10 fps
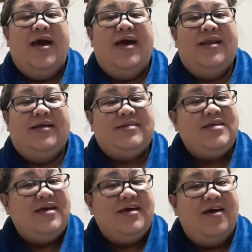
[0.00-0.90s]
And I'll
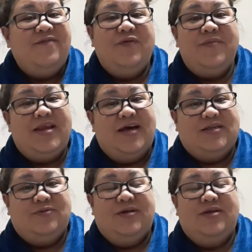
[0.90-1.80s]
see you again for my
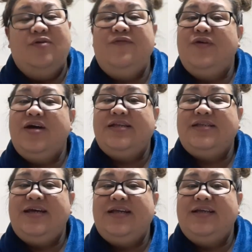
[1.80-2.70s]
next one. Don't forget
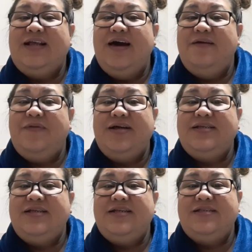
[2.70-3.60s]
to hit the like
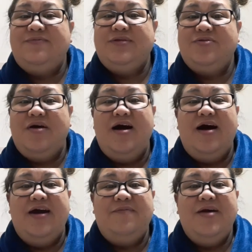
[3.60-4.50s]
button and
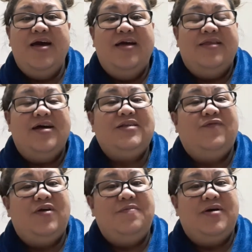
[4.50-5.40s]
subscribe. Thanks
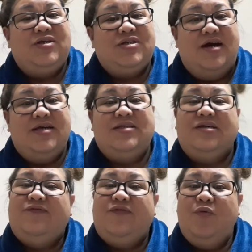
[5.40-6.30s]
very much, guys.
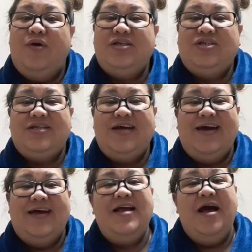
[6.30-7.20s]
Thanks for
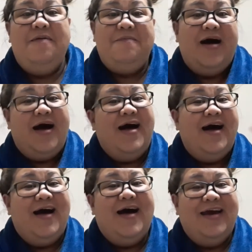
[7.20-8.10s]
watching.
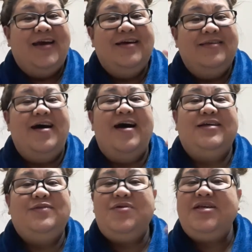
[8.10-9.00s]
Bye.
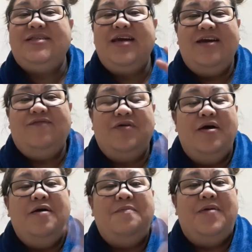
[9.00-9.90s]
Thanks. Be safe.
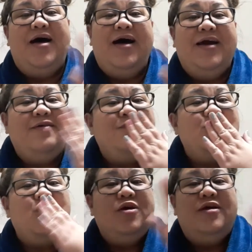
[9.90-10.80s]
Bye.
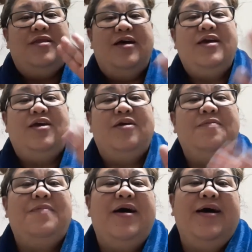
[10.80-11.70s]
Thank
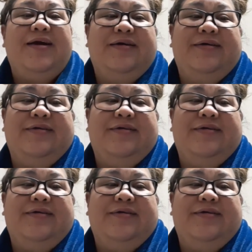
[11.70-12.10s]
you. Bye.